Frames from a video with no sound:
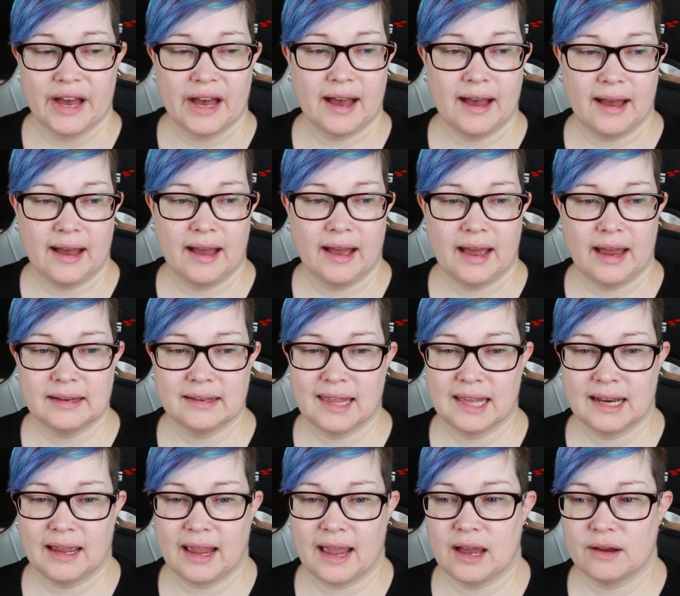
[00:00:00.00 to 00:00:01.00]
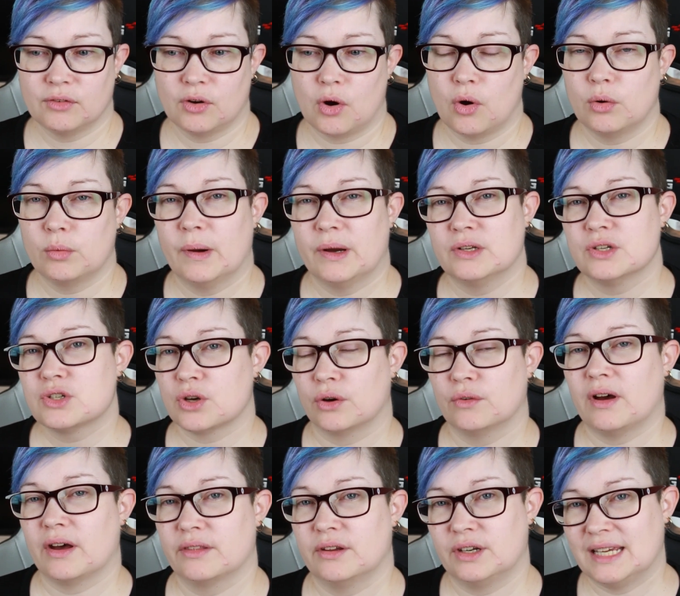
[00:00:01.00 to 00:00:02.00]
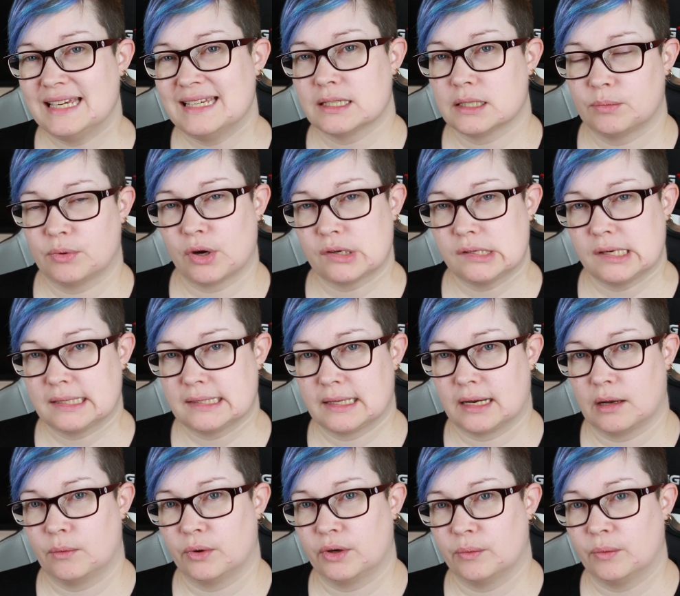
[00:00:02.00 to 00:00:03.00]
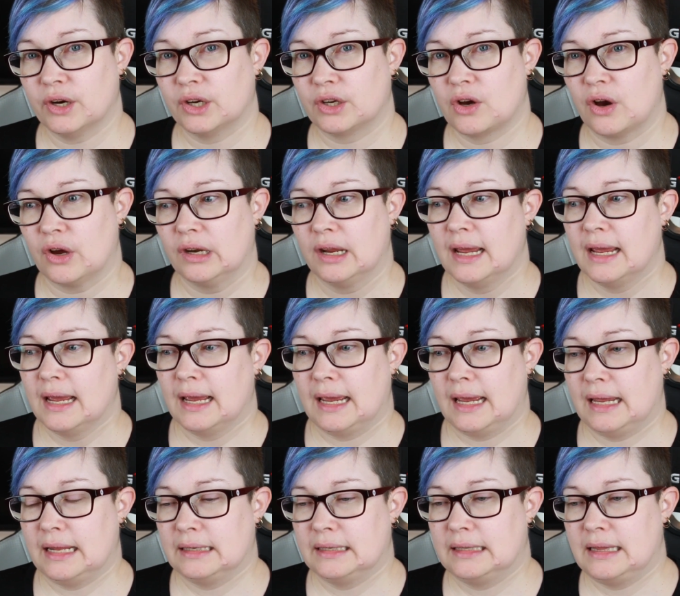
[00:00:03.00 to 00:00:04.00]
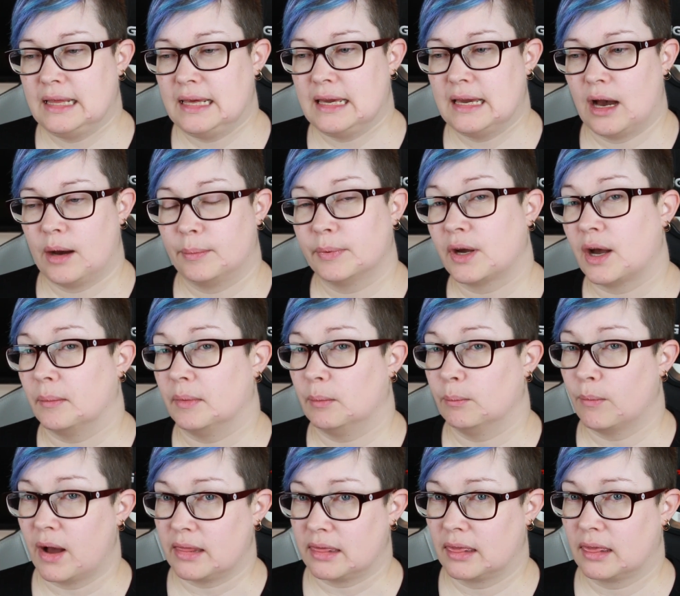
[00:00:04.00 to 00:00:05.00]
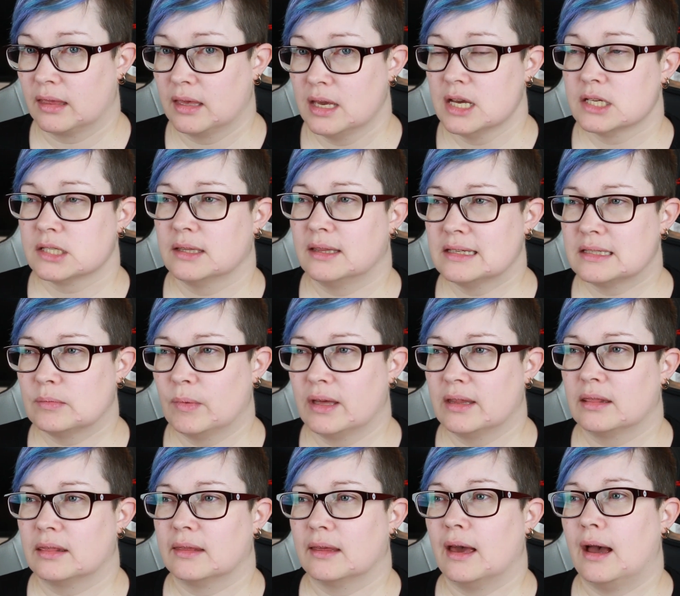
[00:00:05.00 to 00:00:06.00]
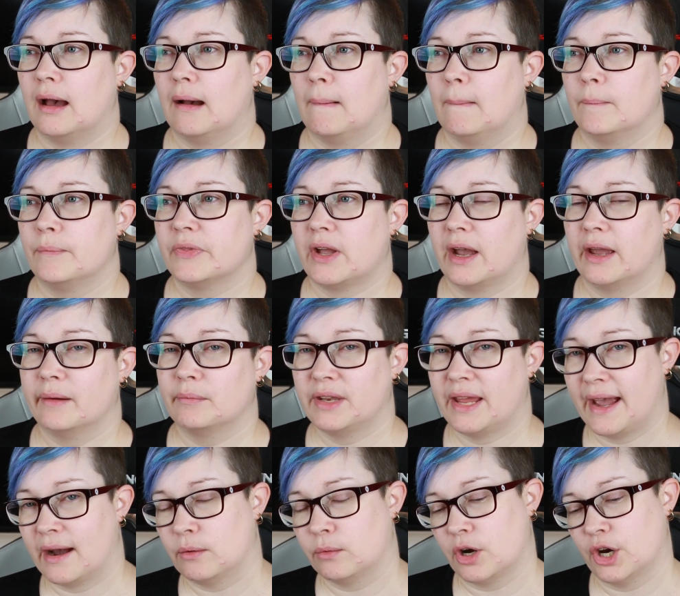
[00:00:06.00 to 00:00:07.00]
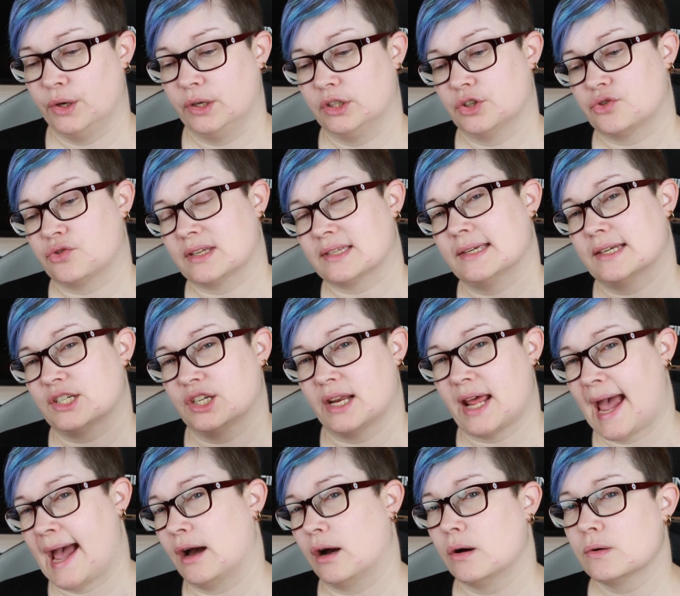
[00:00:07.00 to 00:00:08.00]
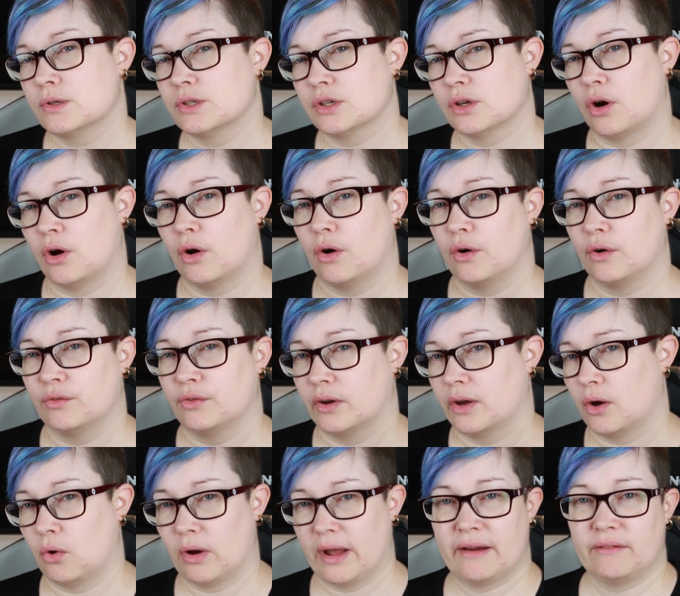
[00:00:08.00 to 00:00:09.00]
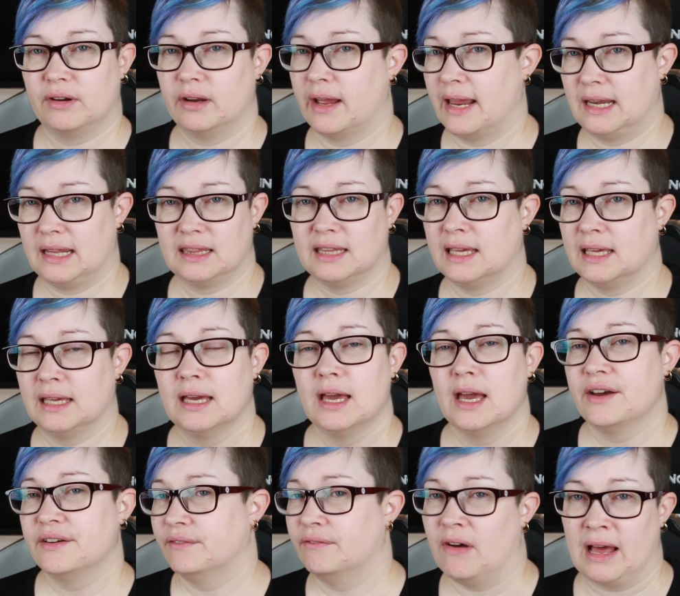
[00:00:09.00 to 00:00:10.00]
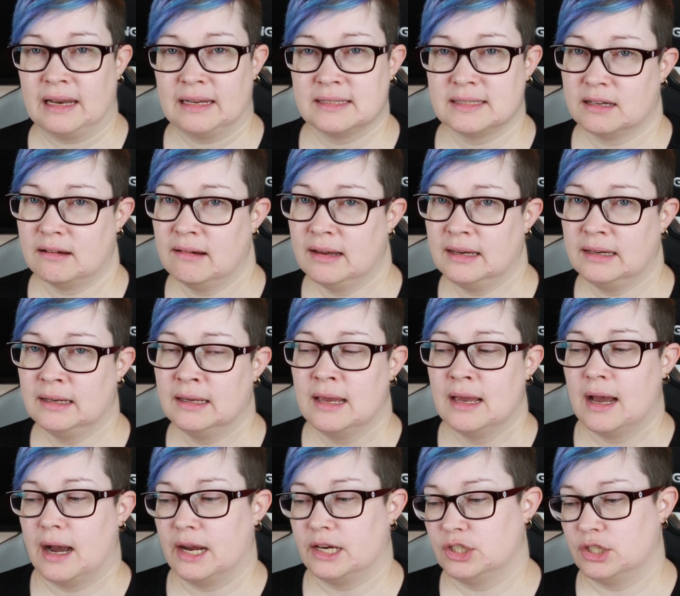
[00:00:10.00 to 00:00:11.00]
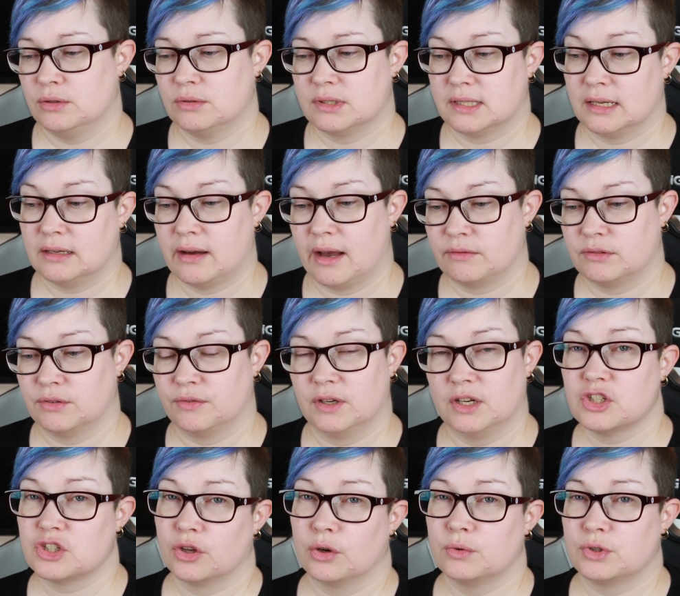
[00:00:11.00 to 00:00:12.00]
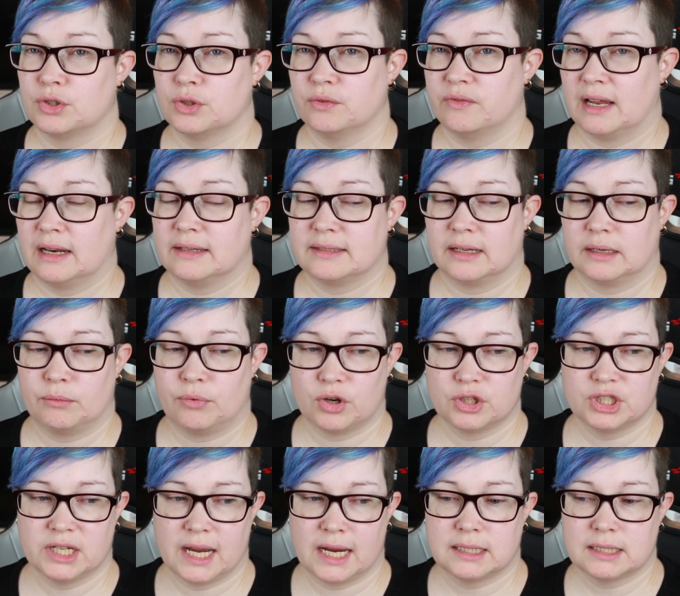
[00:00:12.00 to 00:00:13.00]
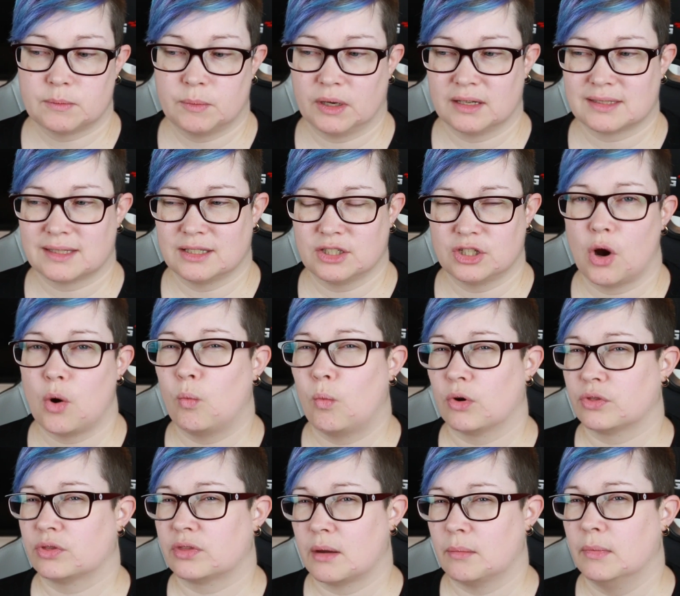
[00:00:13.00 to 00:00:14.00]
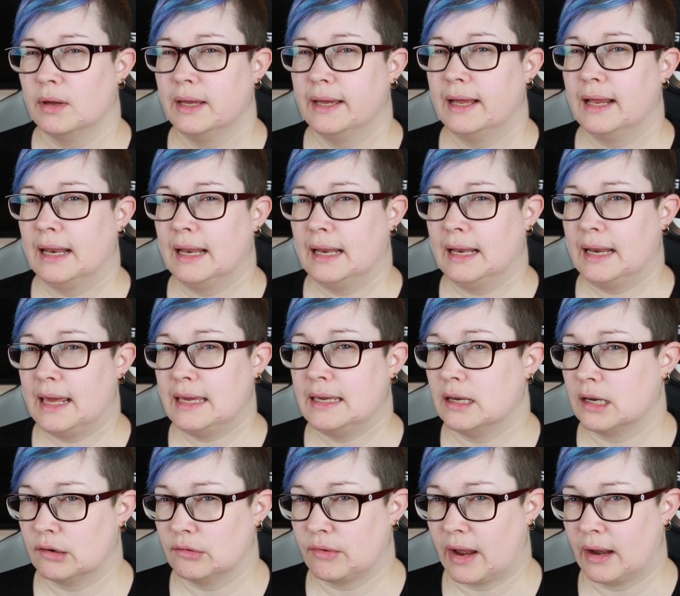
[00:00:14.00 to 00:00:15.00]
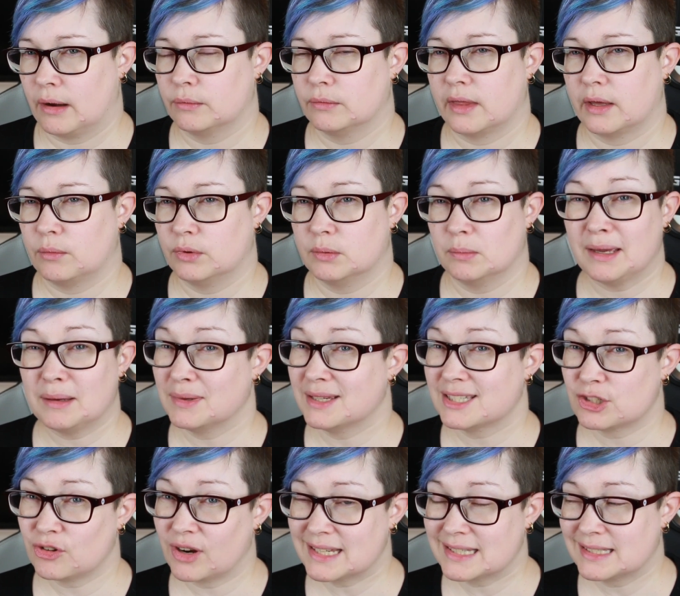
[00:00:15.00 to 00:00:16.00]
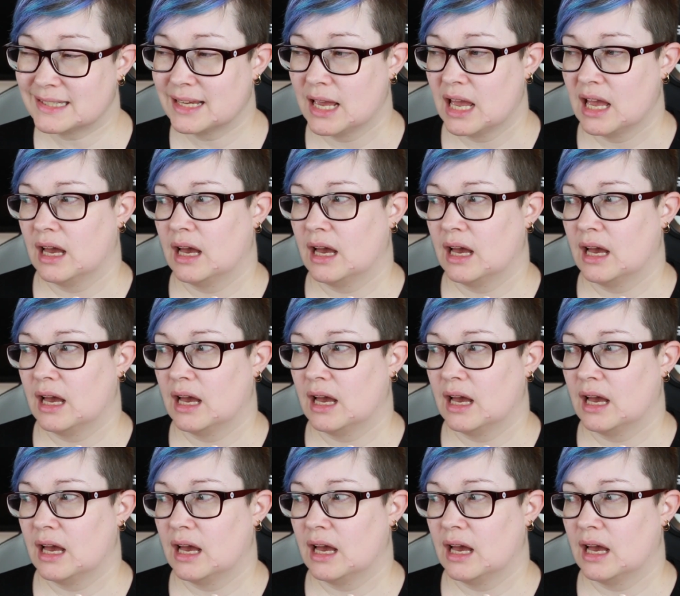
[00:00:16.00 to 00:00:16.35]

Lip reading: And then I have a whole bunch of other Easter projects that I want to work on in the upcoming month. So this month I am now going to transition out of anything Valentine. I do still have to finish those 2 Valentine projects because I don't want them laying around. They would make me stressed.